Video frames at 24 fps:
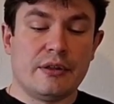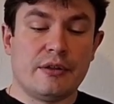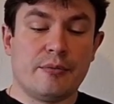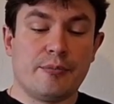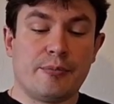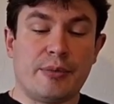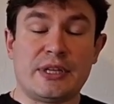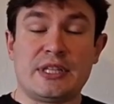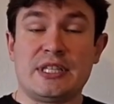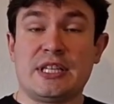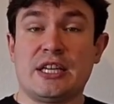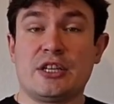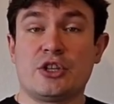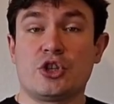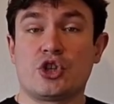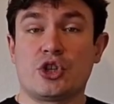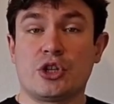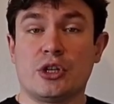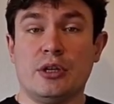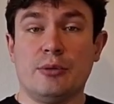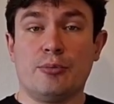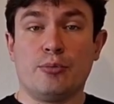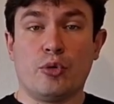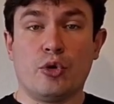
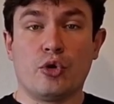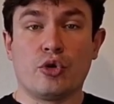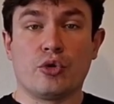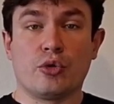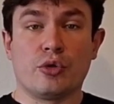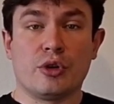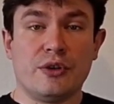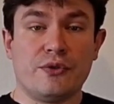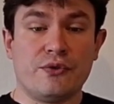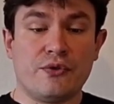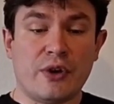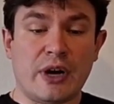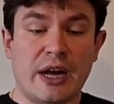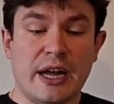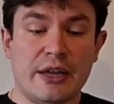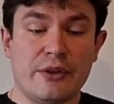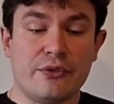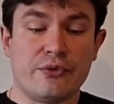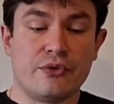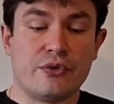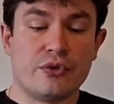potentially pawn on e5,